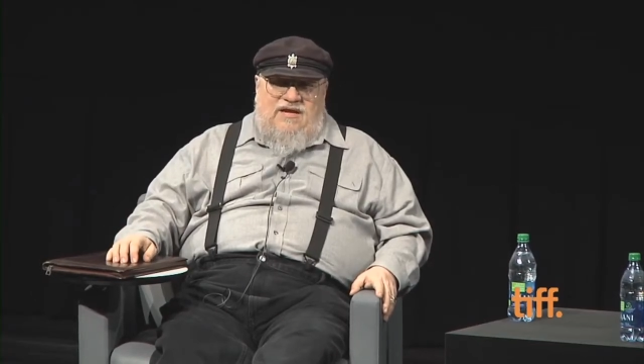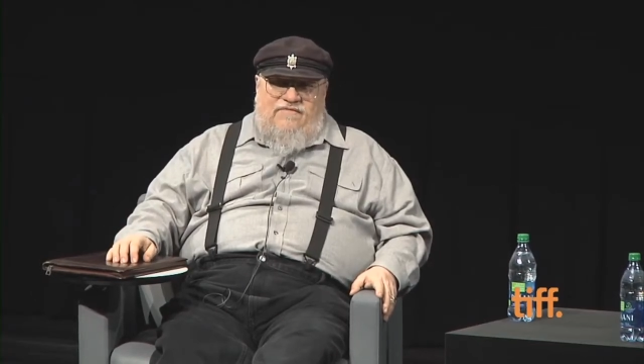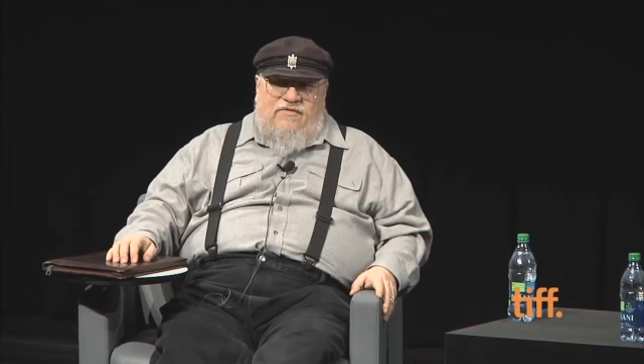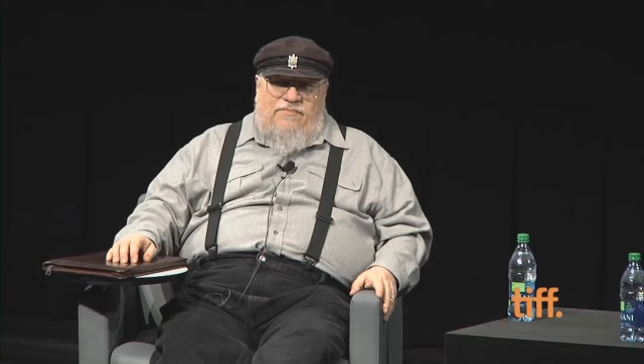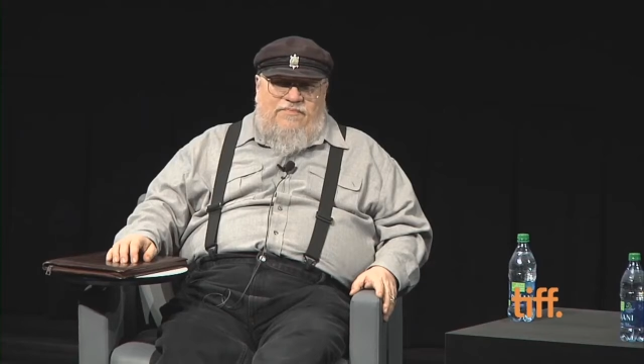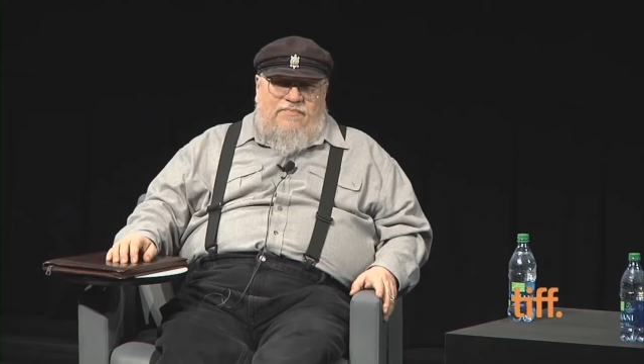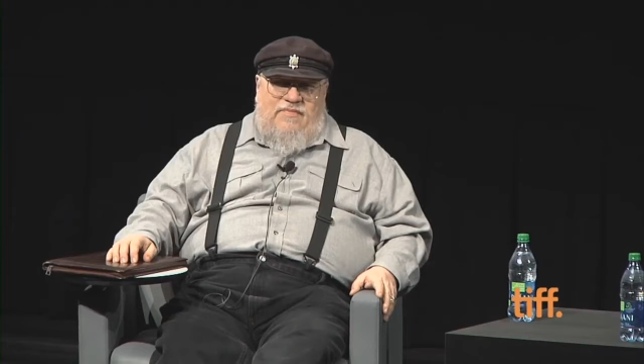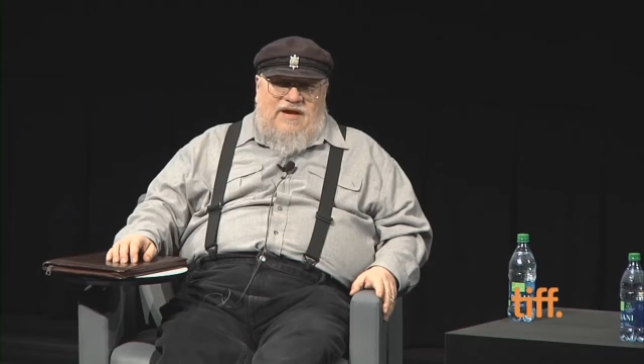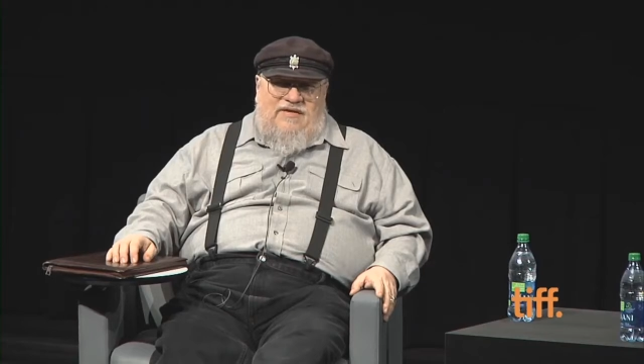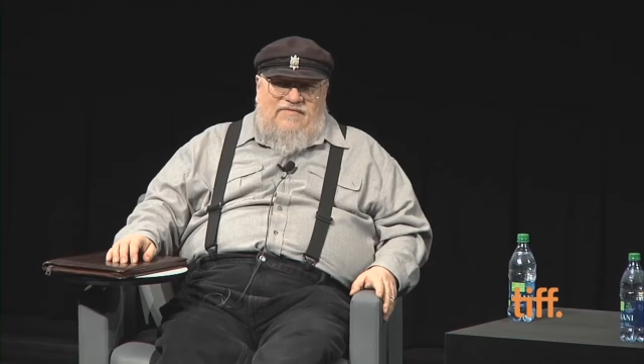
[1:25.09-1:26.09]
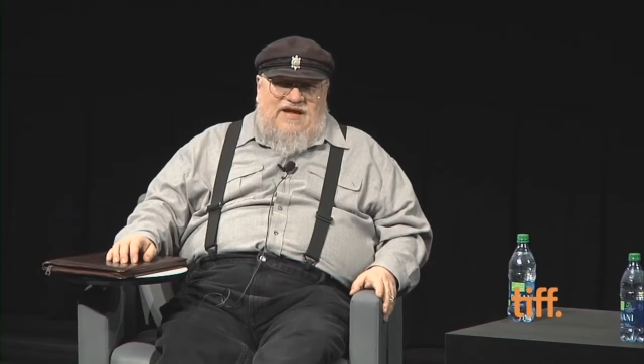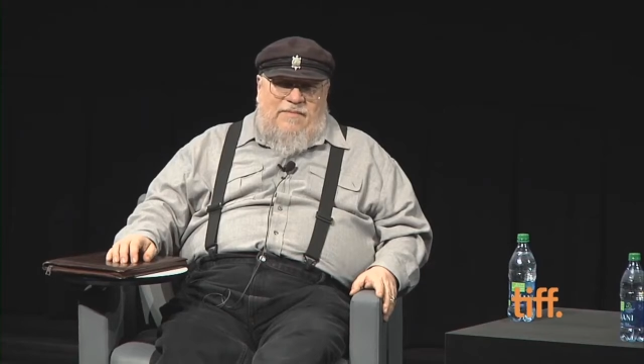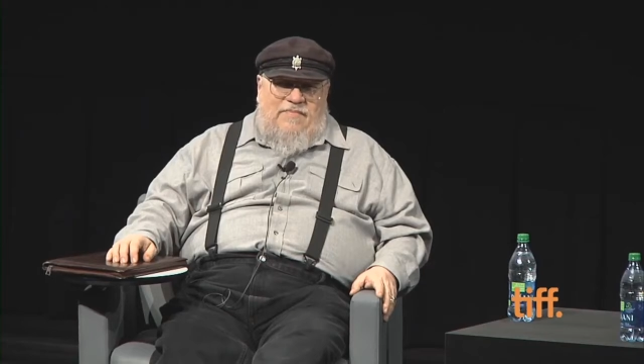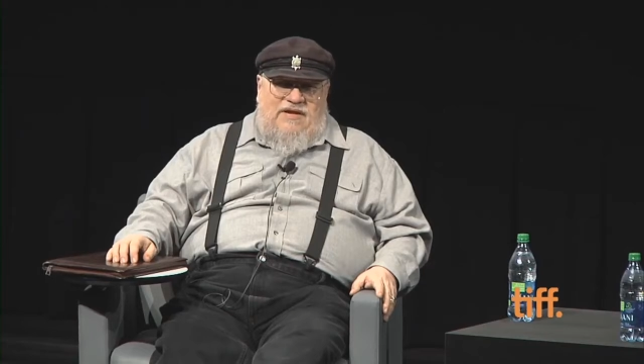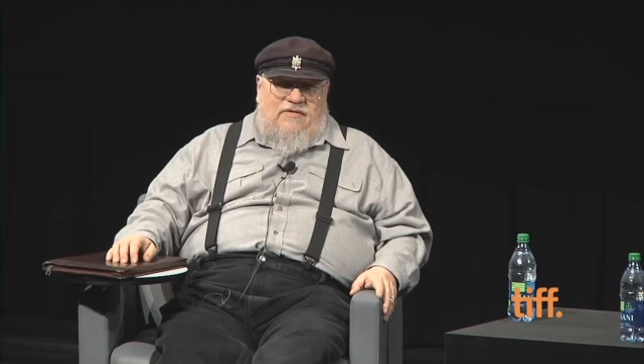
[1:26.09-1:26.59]
never
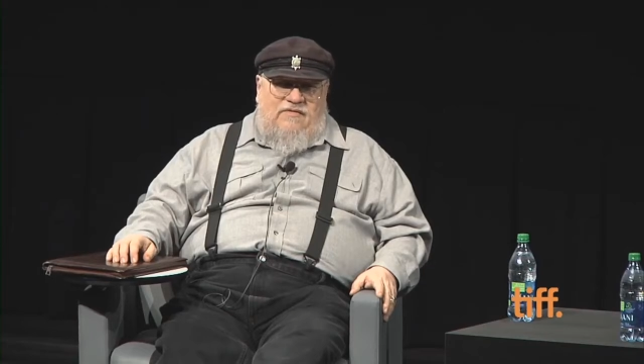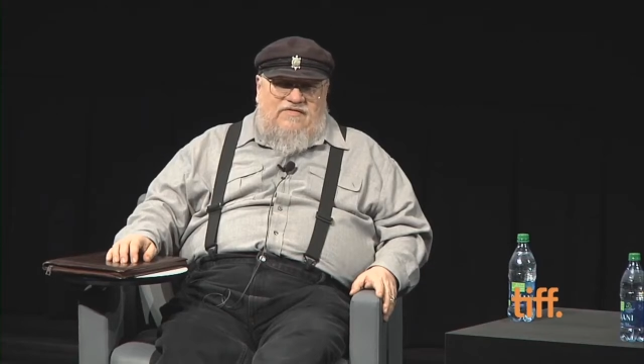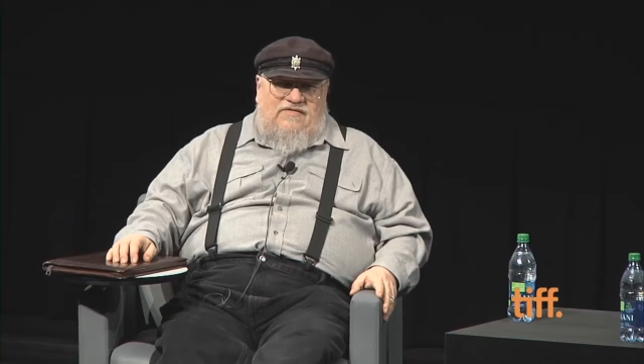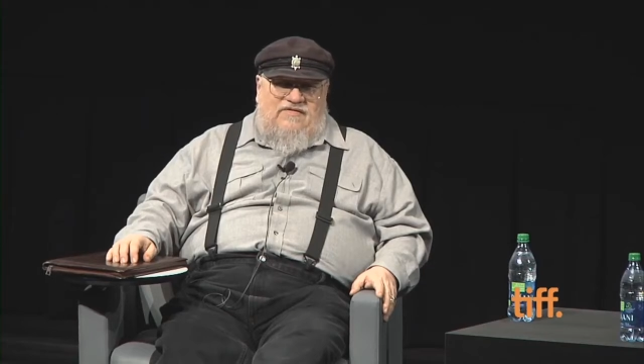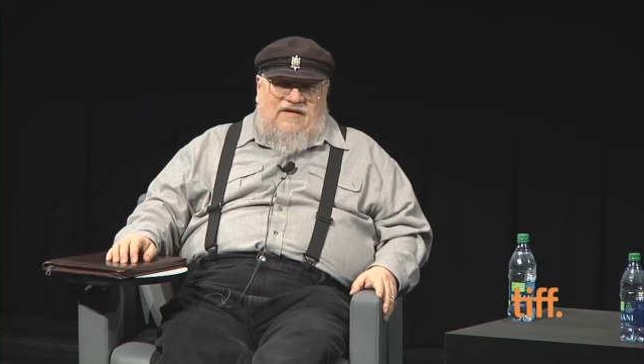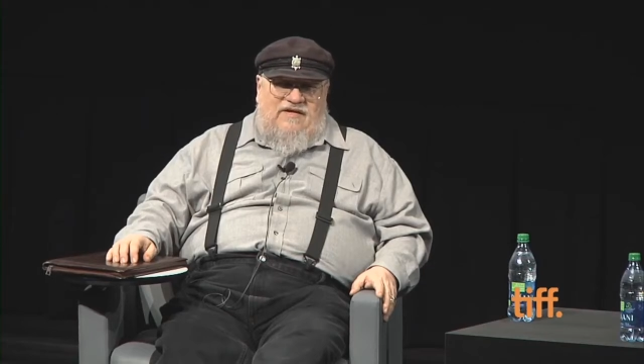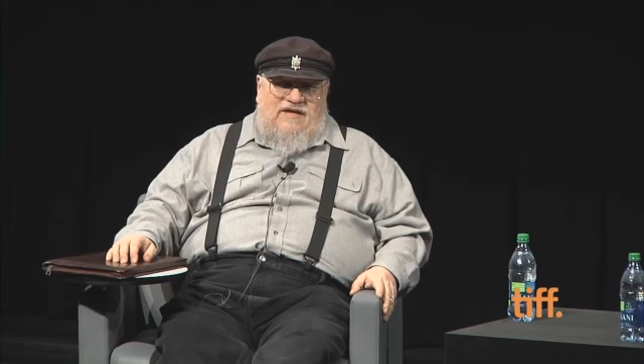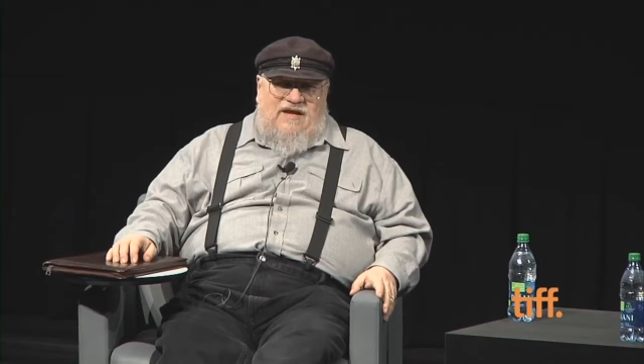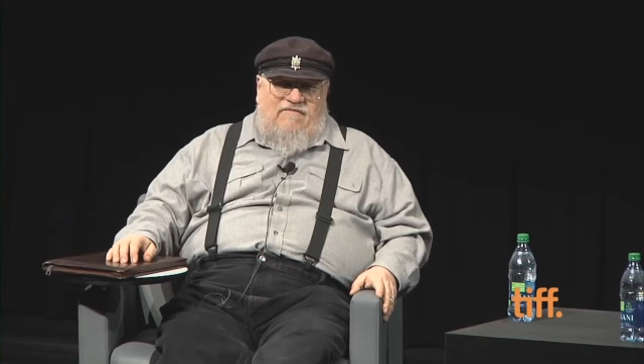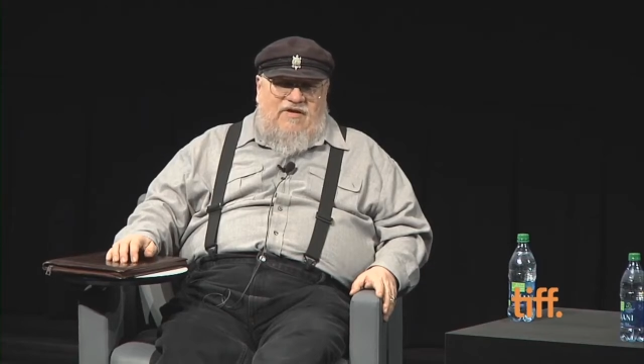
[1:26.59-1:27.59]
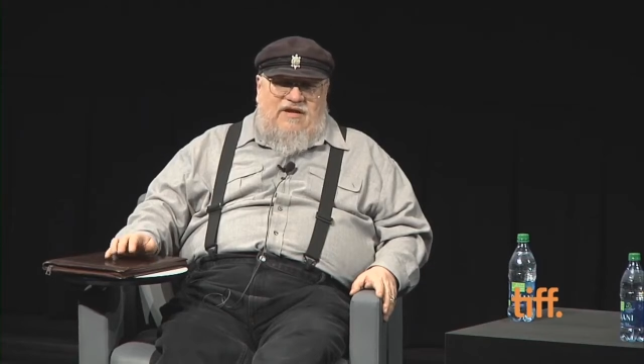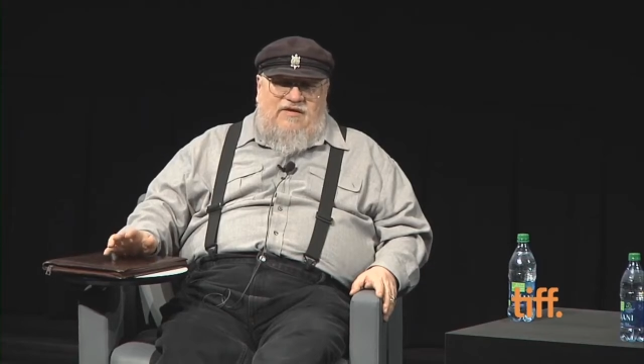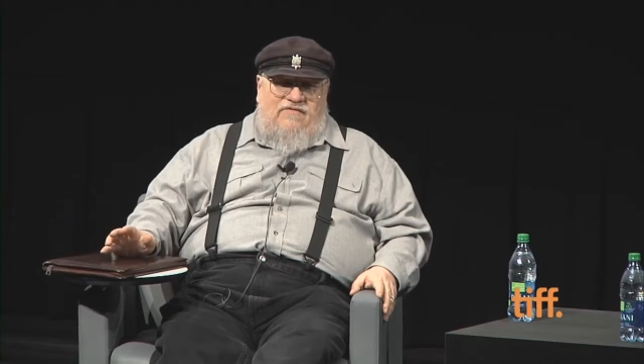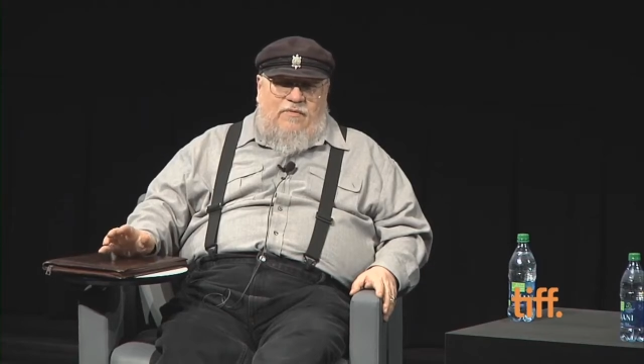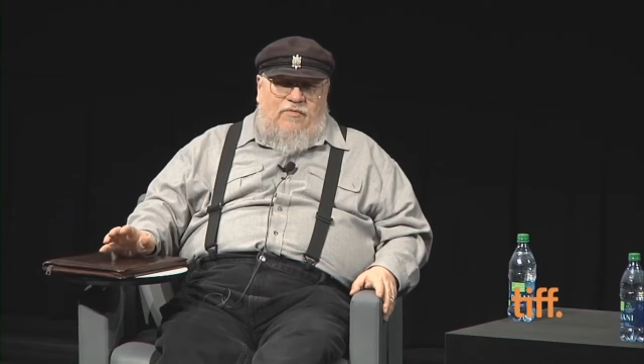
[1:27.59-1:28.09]
kept many notes because I never had
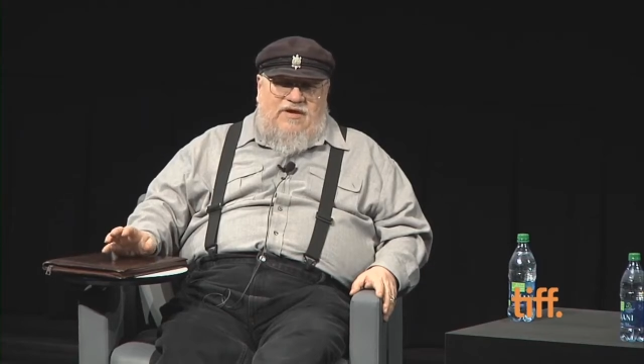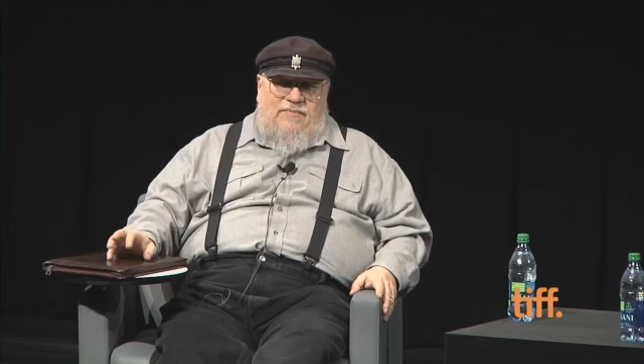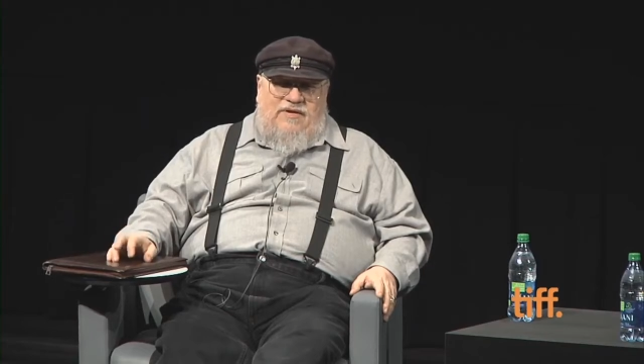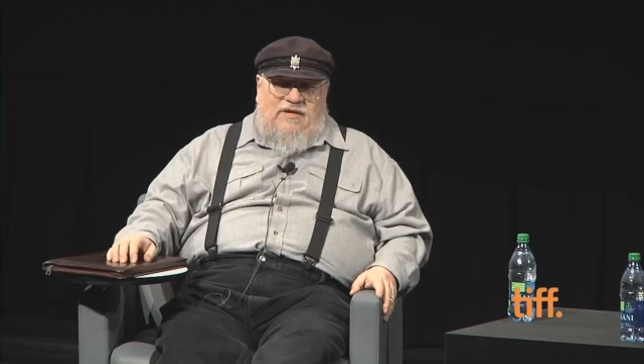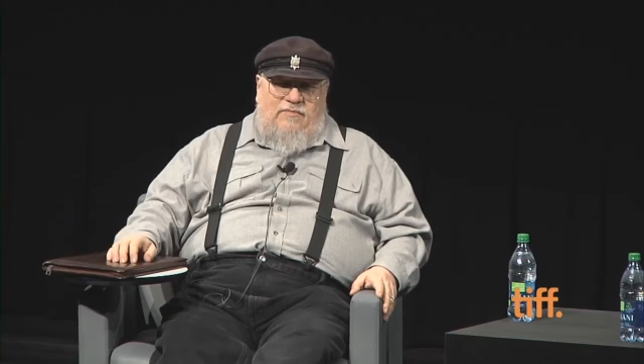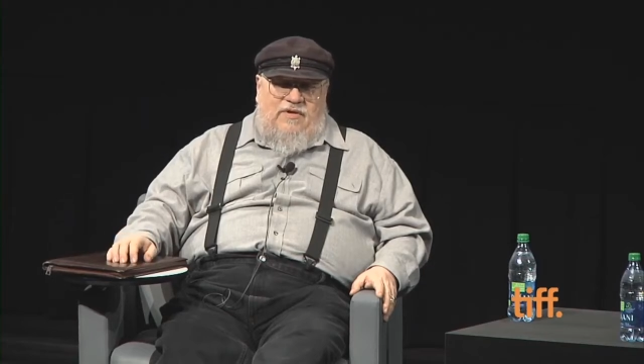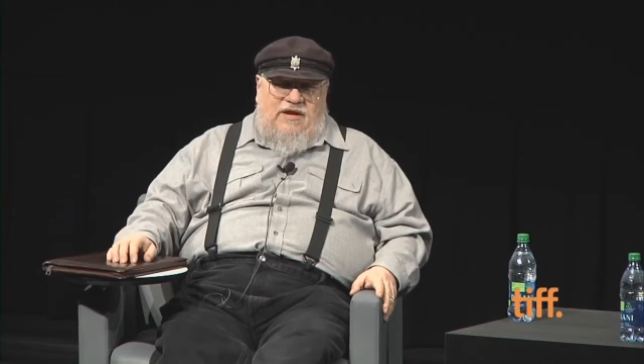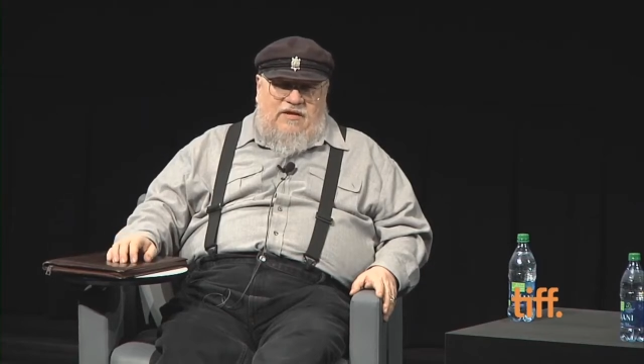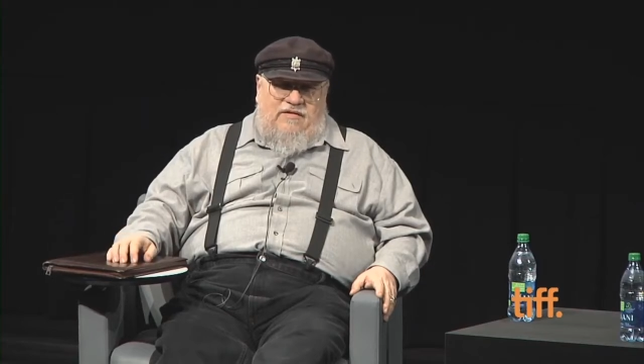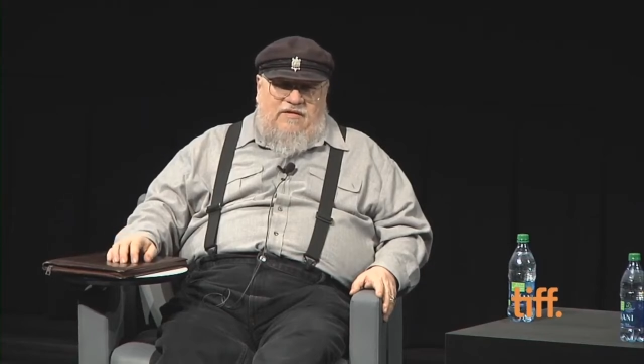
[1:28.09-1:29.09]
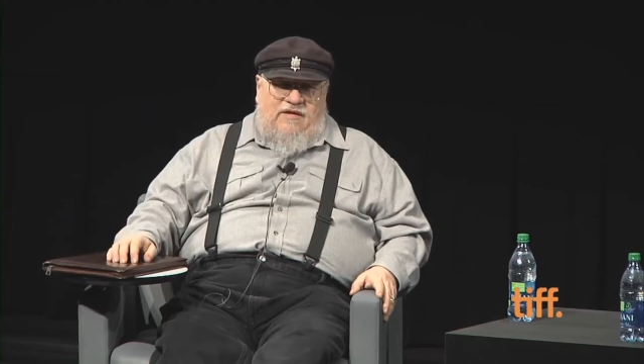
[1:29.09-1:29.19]
any trouble keeping it in my head.